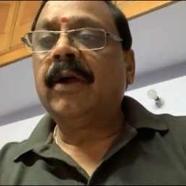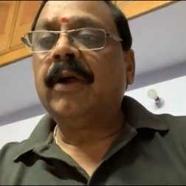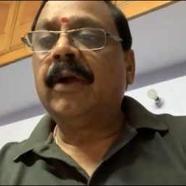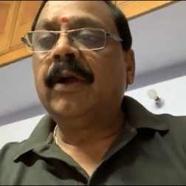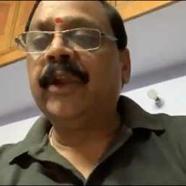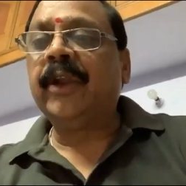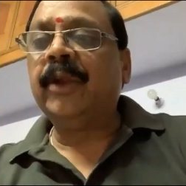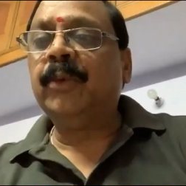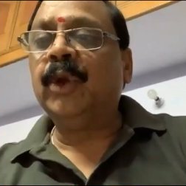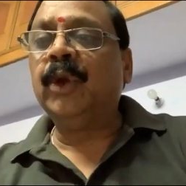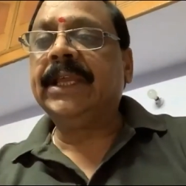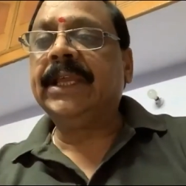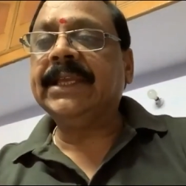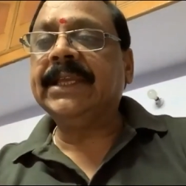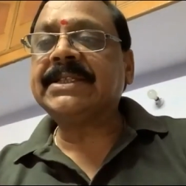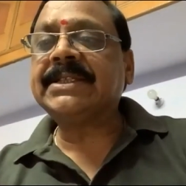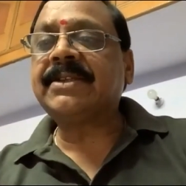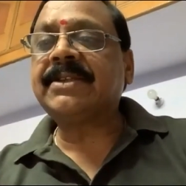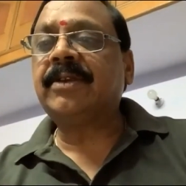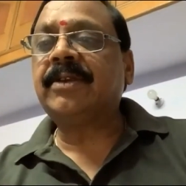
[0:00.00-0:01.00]
Honorable
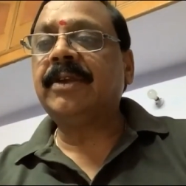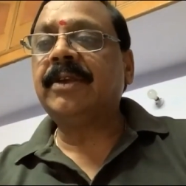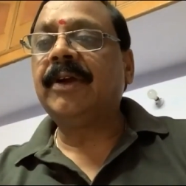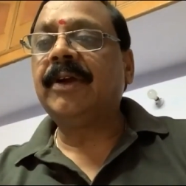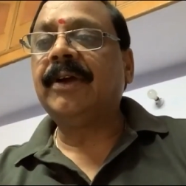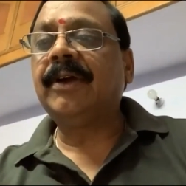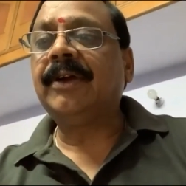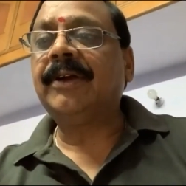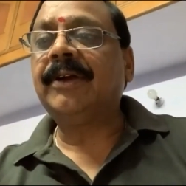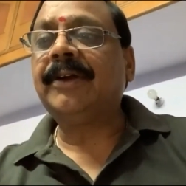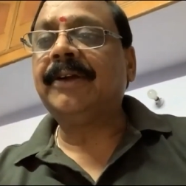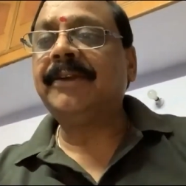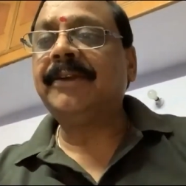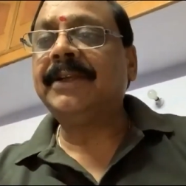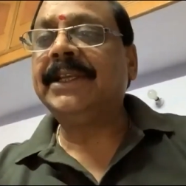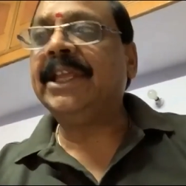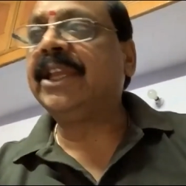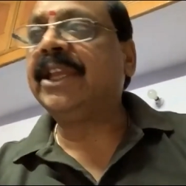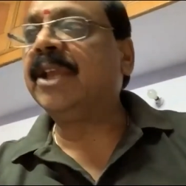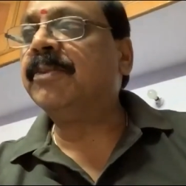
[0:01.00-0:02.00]
guest, uh,
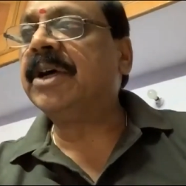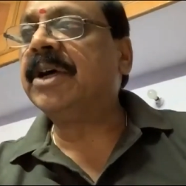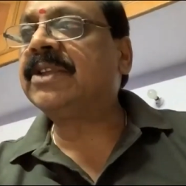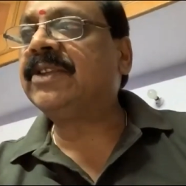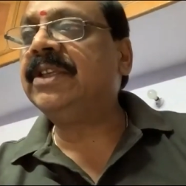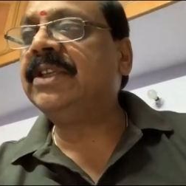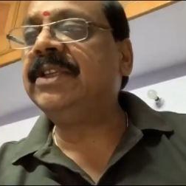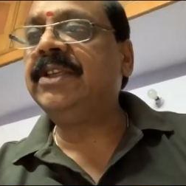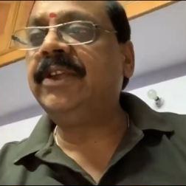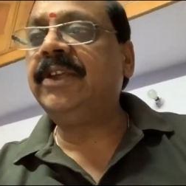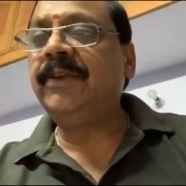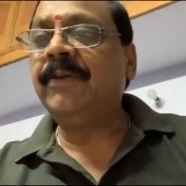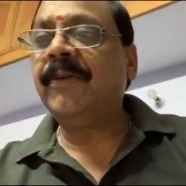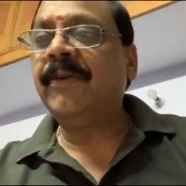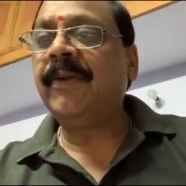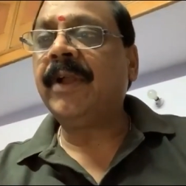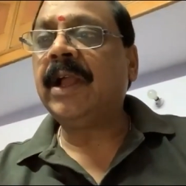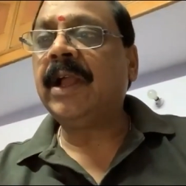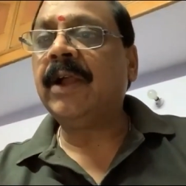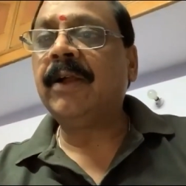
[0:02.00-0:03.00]
DK Bakshiji. Good
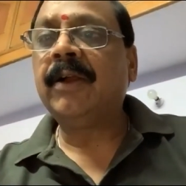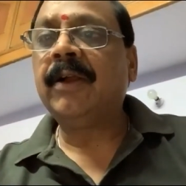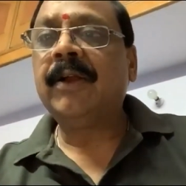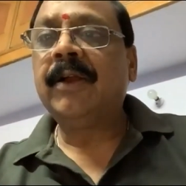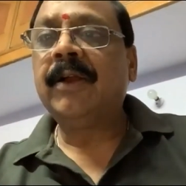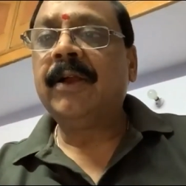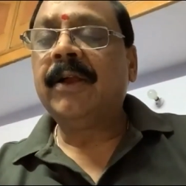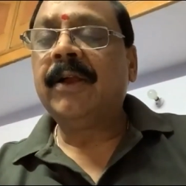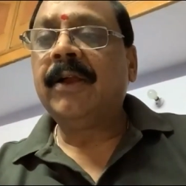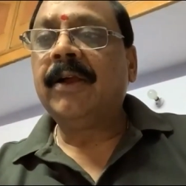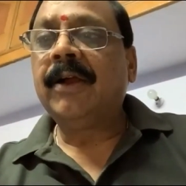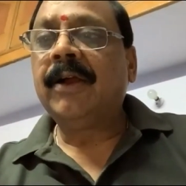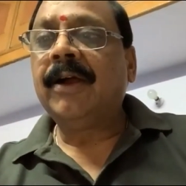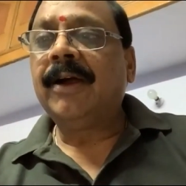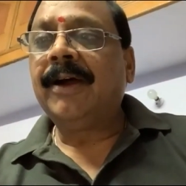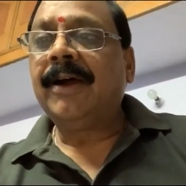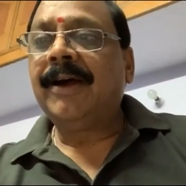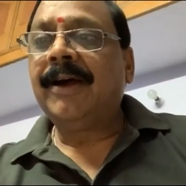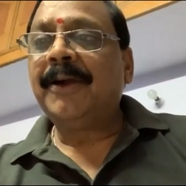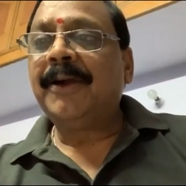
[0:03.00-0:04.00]
afternoon, sir.
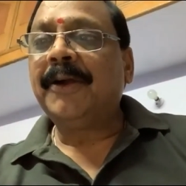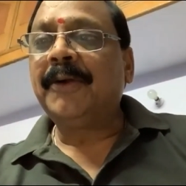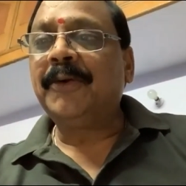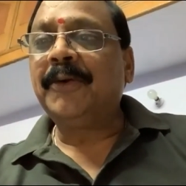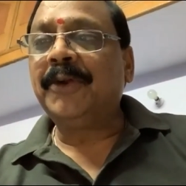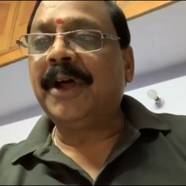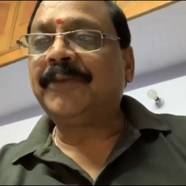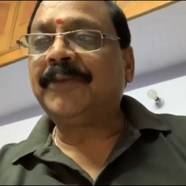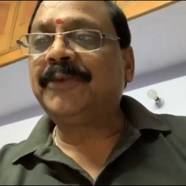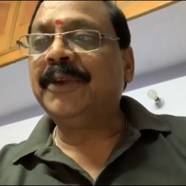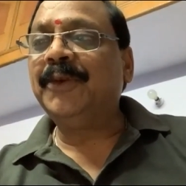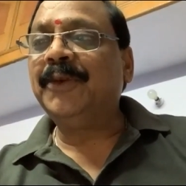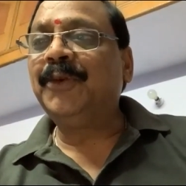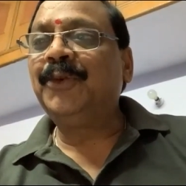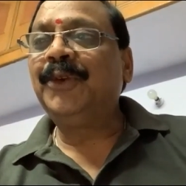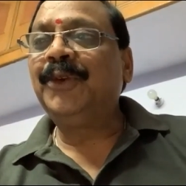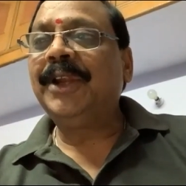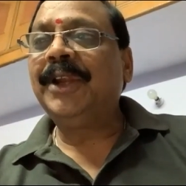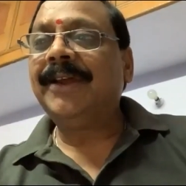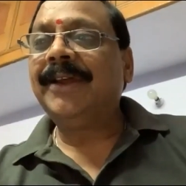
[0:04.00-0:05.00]
Good
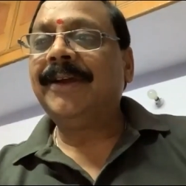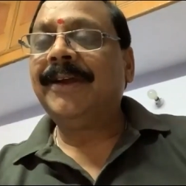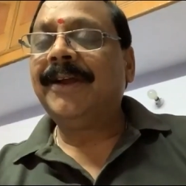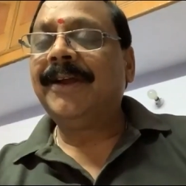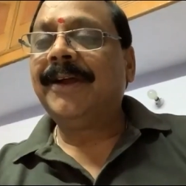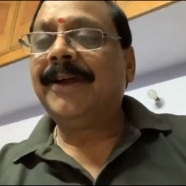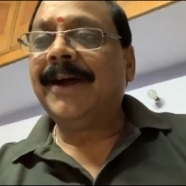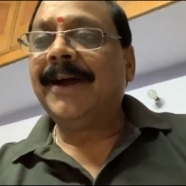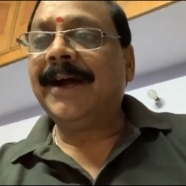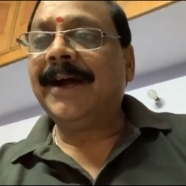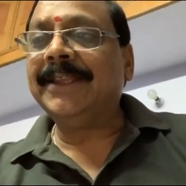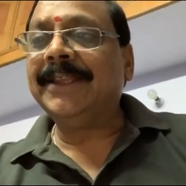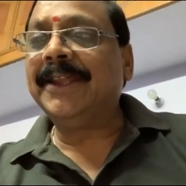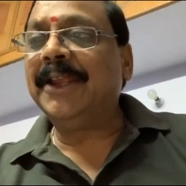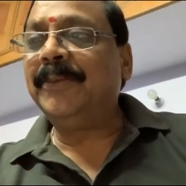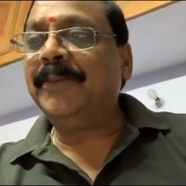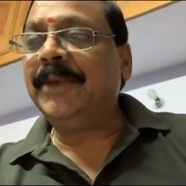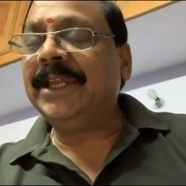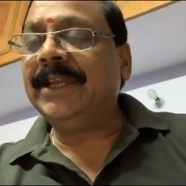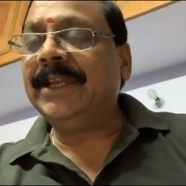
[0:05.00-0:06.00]
afternoon. Other
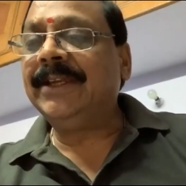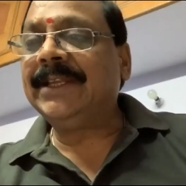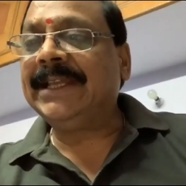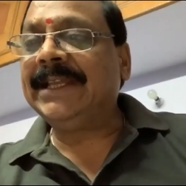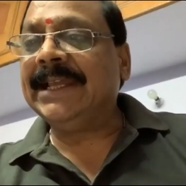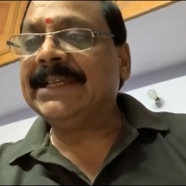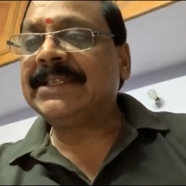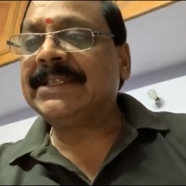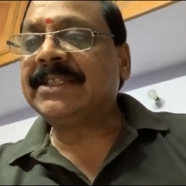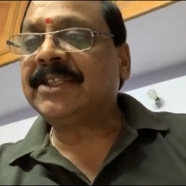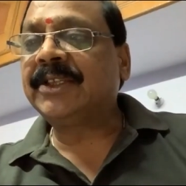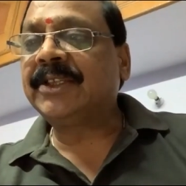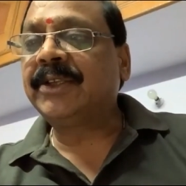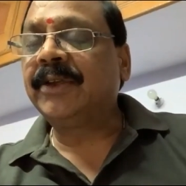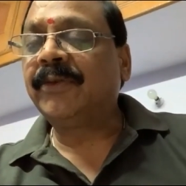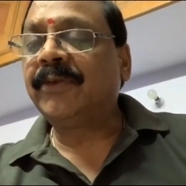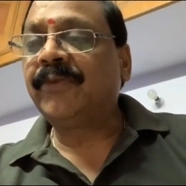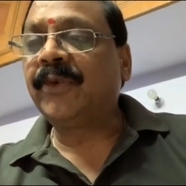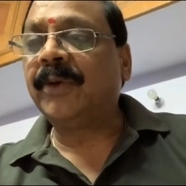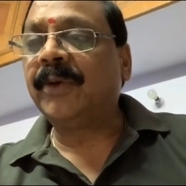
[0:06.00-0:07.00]
eminent guests
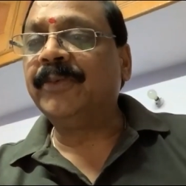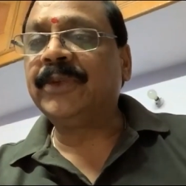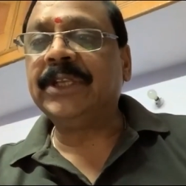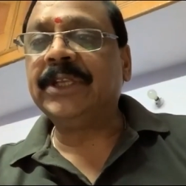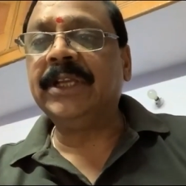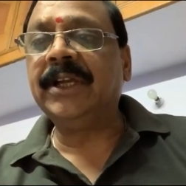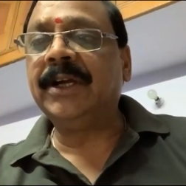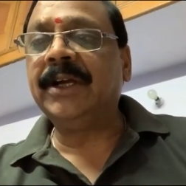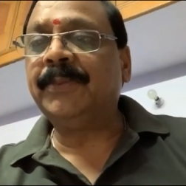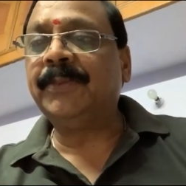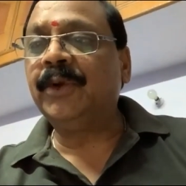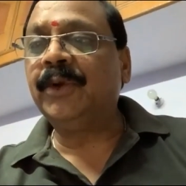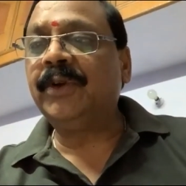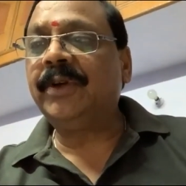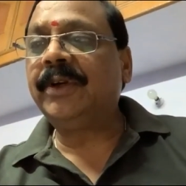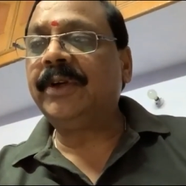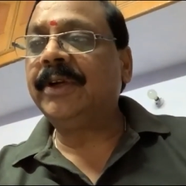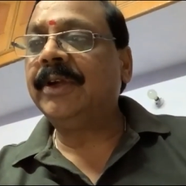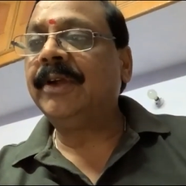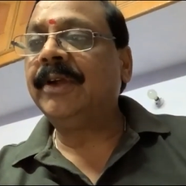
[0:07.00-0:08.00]
from Singapore,
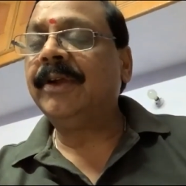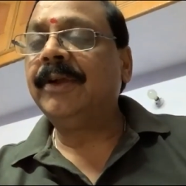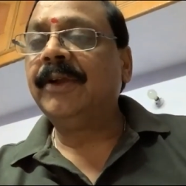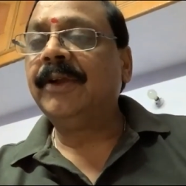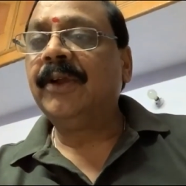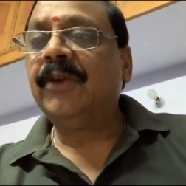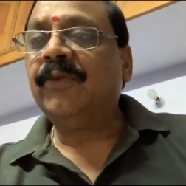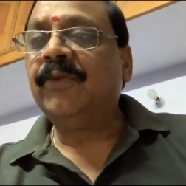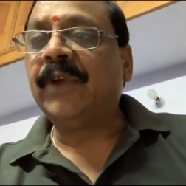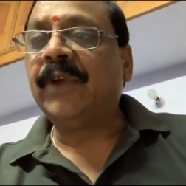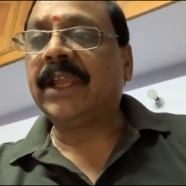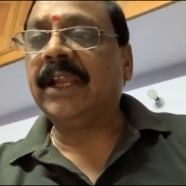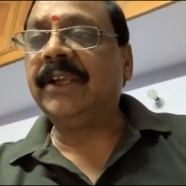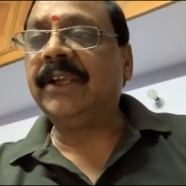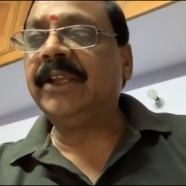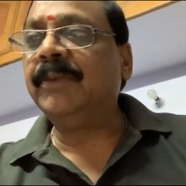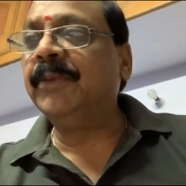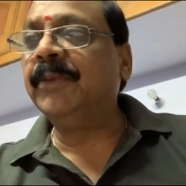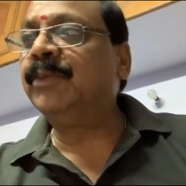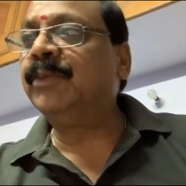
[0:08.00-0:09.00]

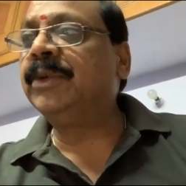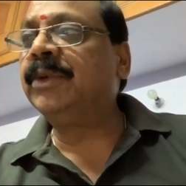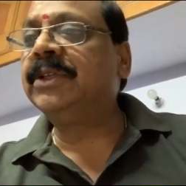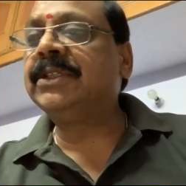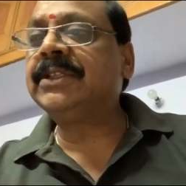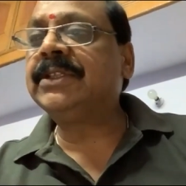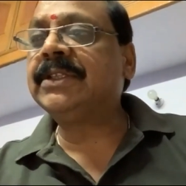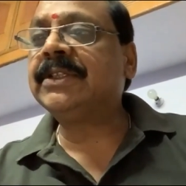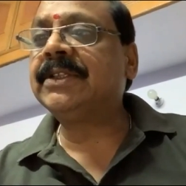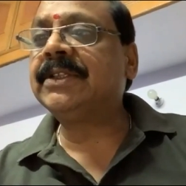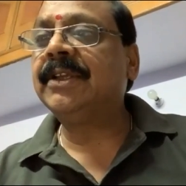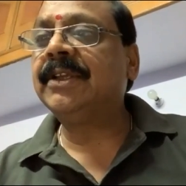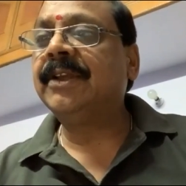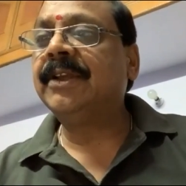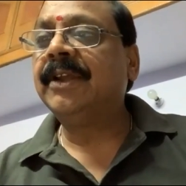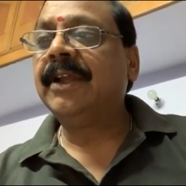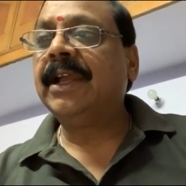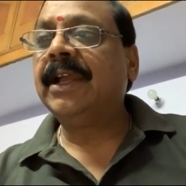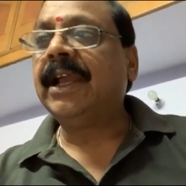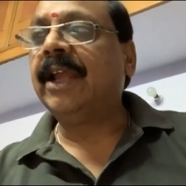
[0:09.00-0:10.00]
faculty members,
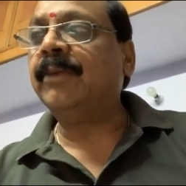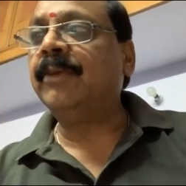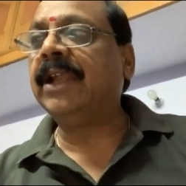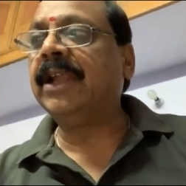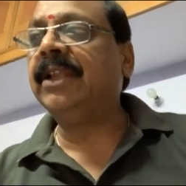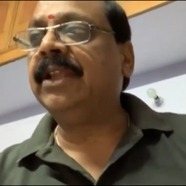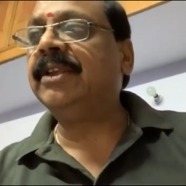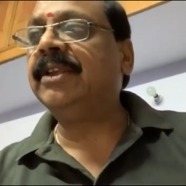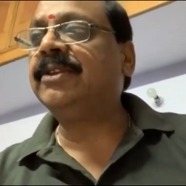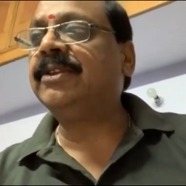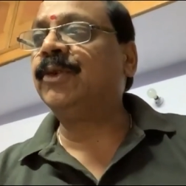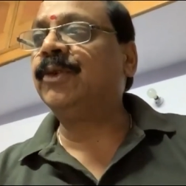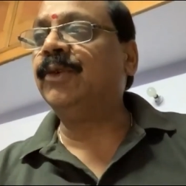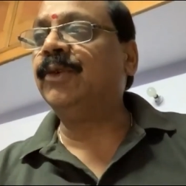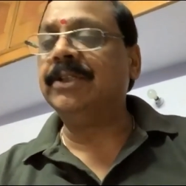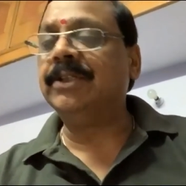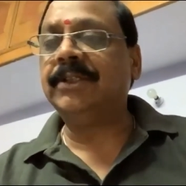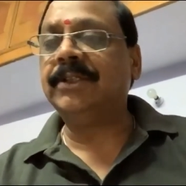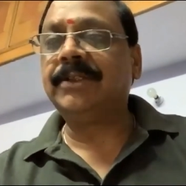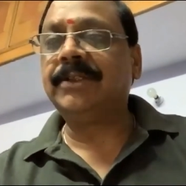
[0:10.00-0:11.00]
and my dear
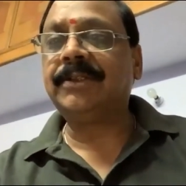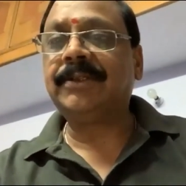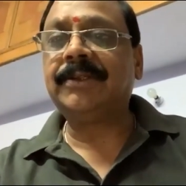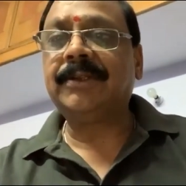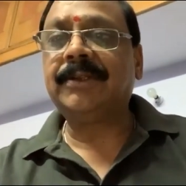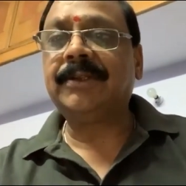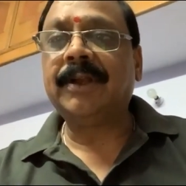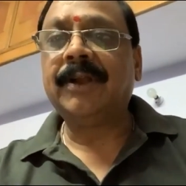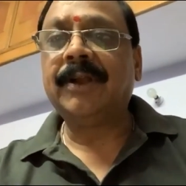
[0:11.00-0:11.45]
students.